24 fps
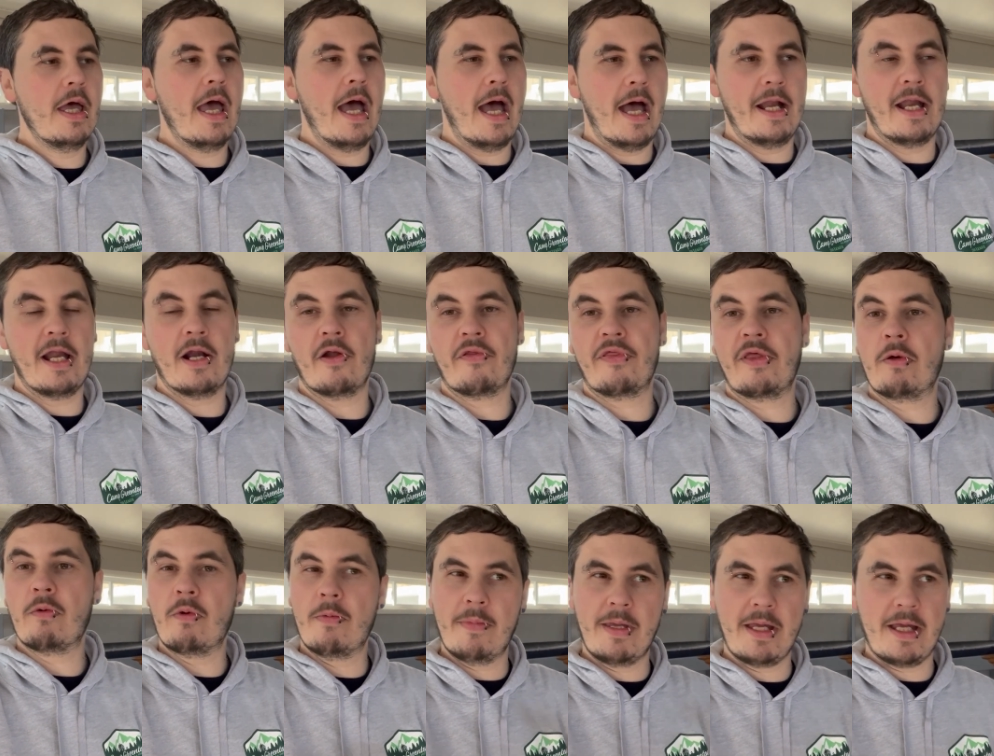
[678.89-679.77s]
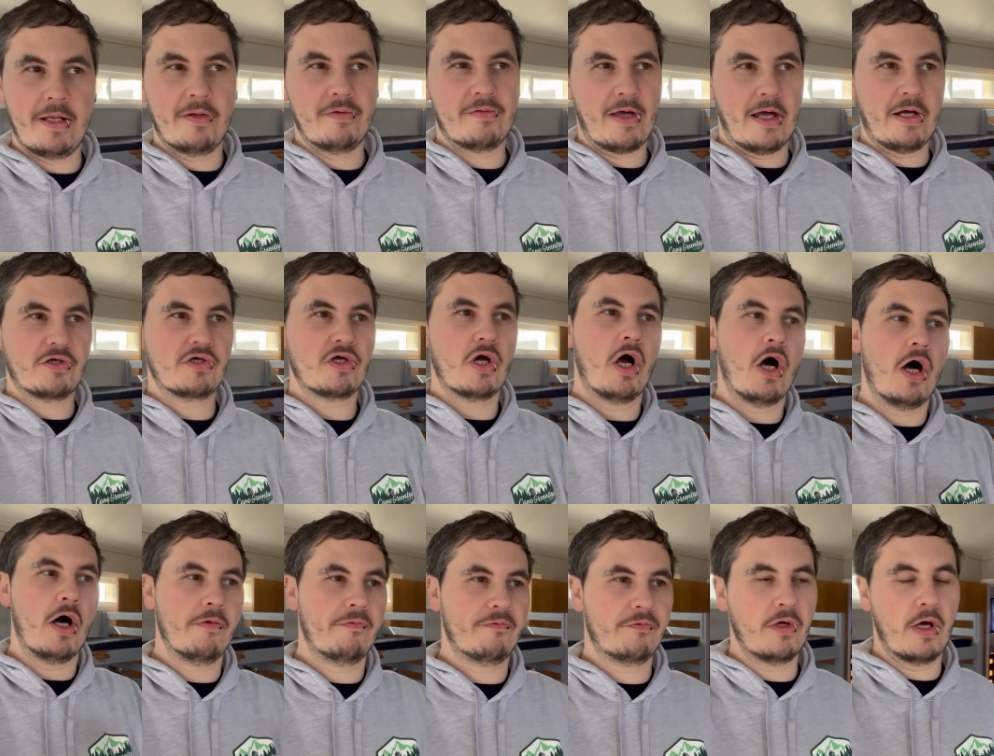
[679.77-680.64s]
And then I think we're meeting Tash
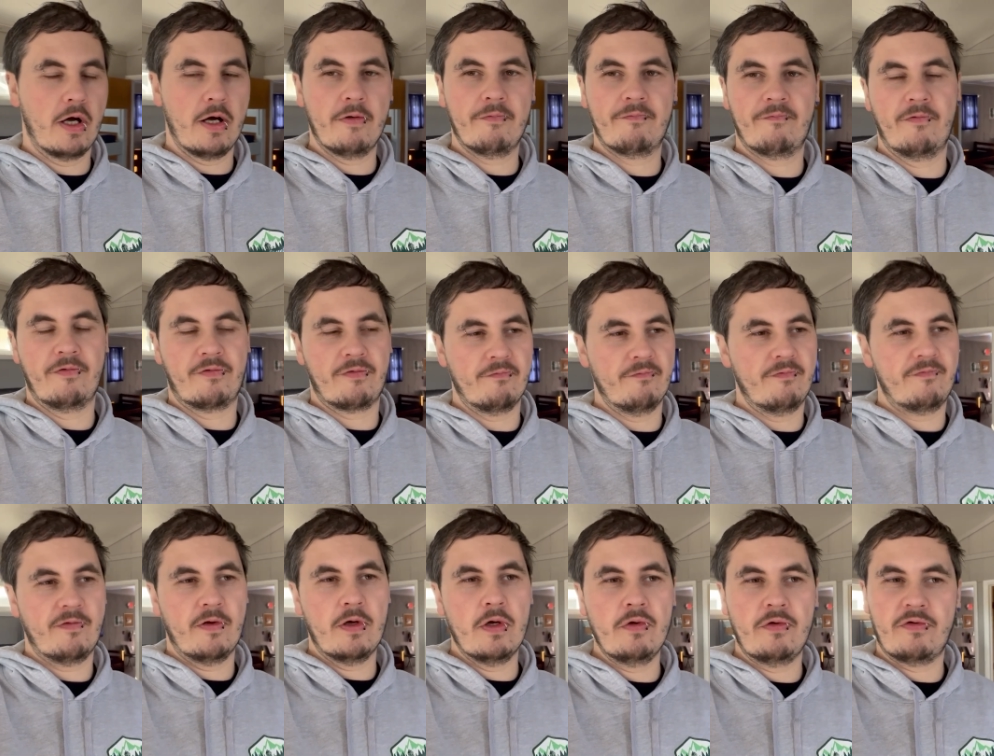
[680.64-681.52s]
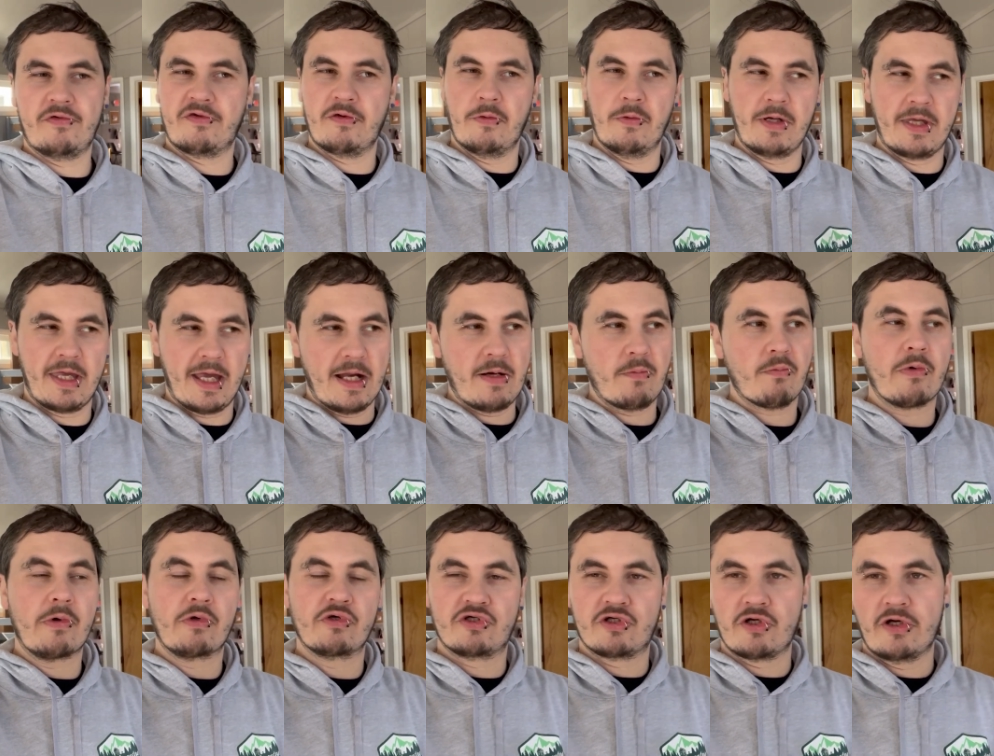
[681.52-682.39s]
after for some food. So again,
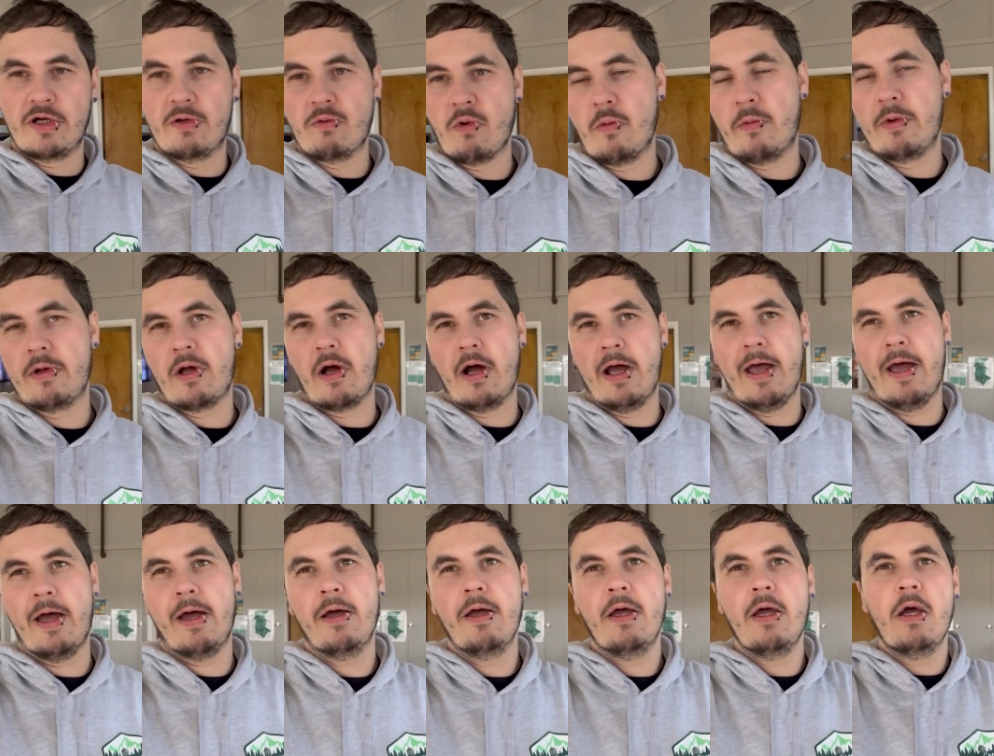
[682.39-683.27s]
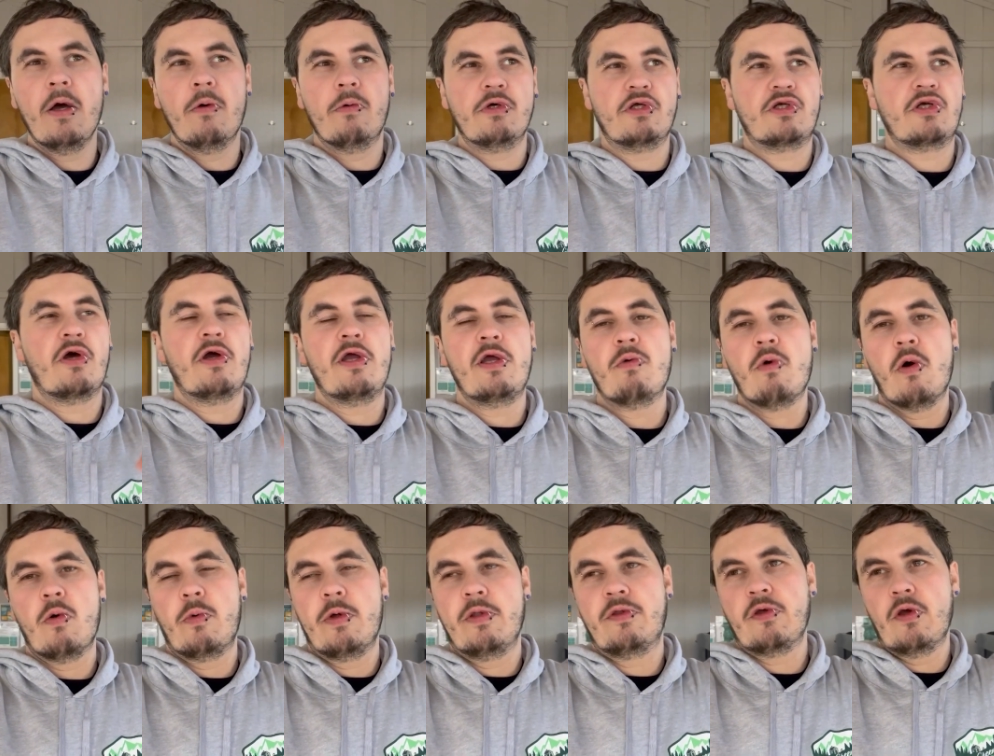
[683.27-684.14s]
we'll show you what we get, we'll show you
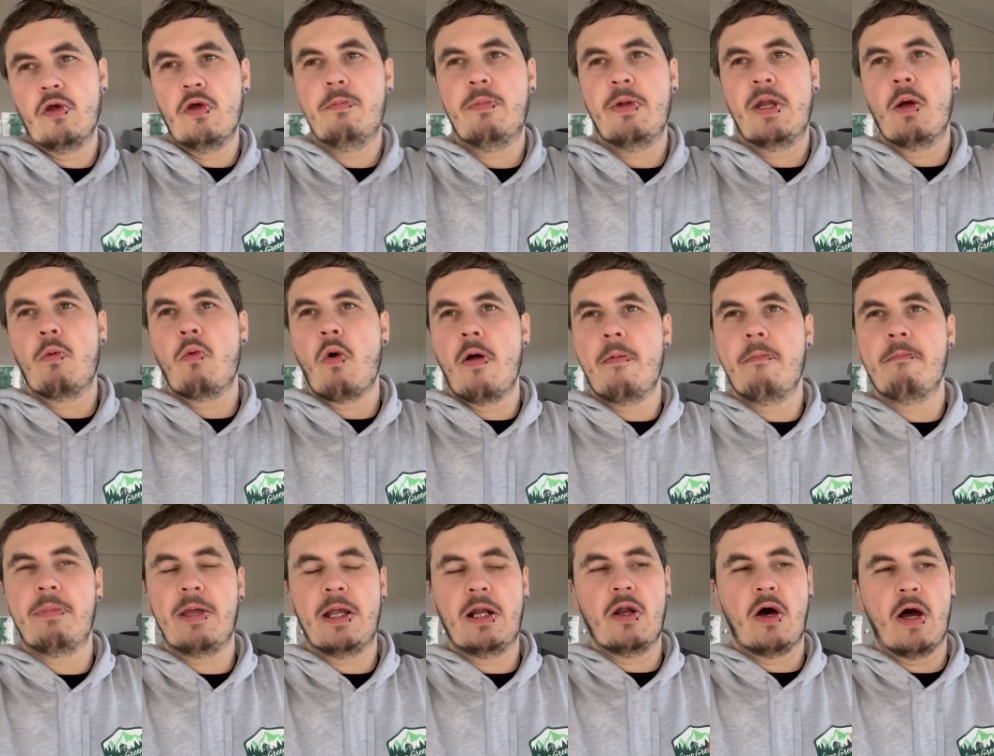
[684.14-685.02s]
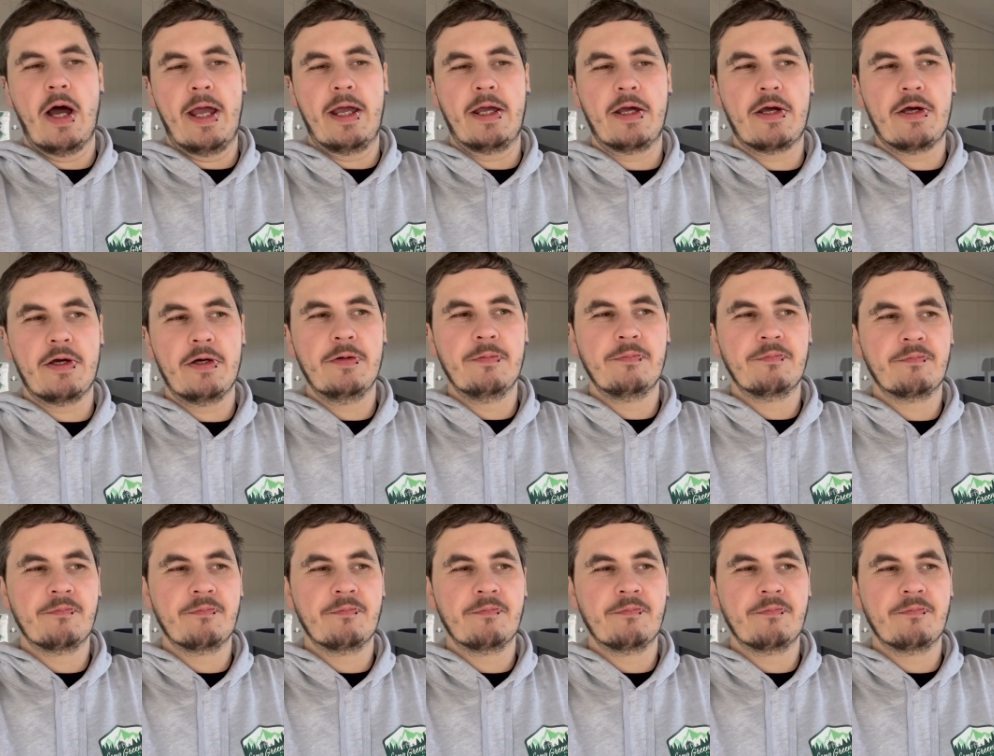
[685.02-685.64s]
what we do, but it won't be like